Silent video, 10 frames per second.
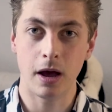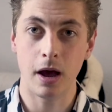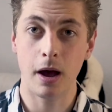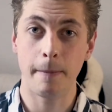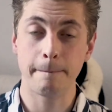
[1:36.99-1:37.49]

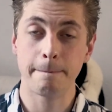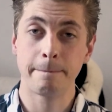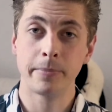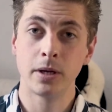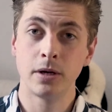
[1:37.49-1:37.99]

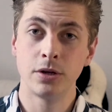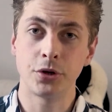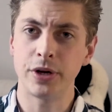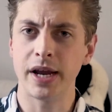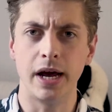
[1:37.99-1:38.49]

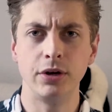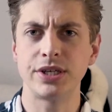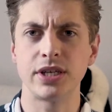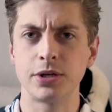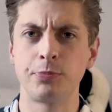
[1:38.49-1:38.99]
So yeah, how
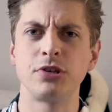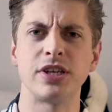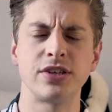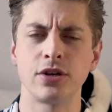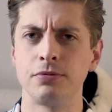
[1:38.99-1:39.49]
does this
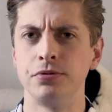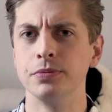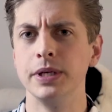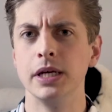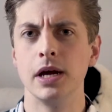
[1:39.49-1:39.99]
process start for
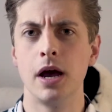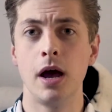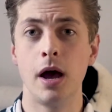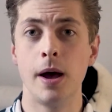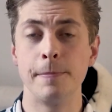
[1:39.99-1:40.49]
me?
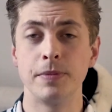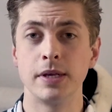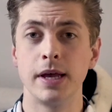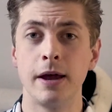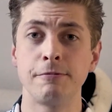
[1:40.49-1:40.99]

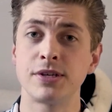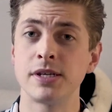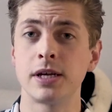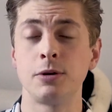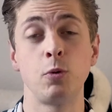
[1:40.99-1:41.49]
Ever
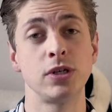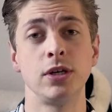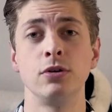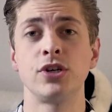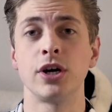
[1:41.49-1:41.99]
since I was a
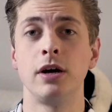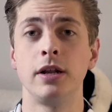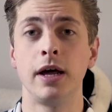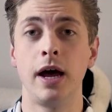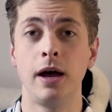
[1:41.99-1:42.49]
young
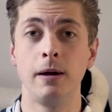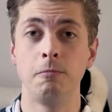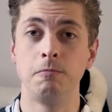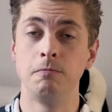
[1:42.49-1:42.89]
child, I